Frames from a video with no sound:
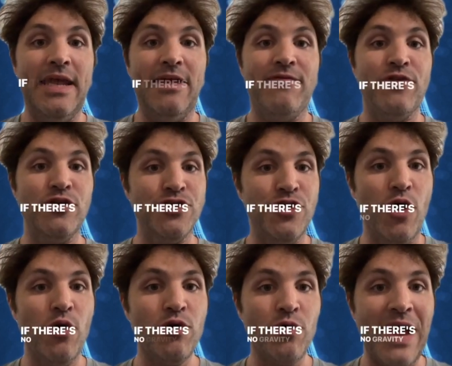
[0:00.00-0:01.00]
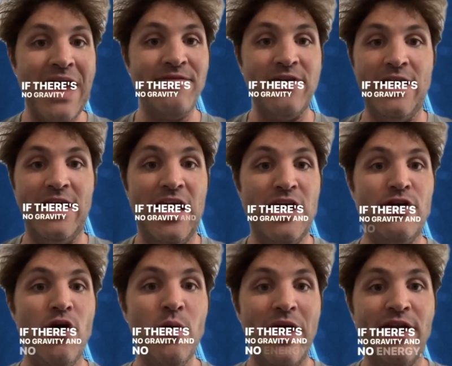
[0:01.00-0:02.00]
If there's no gravity and
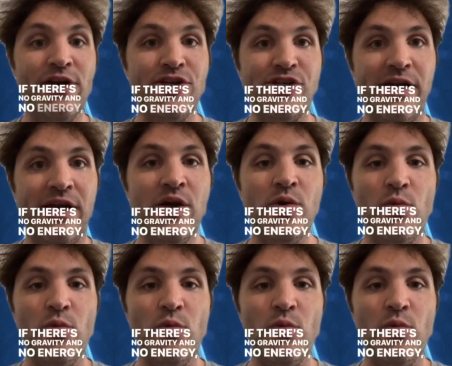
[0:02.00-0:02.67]
no energy,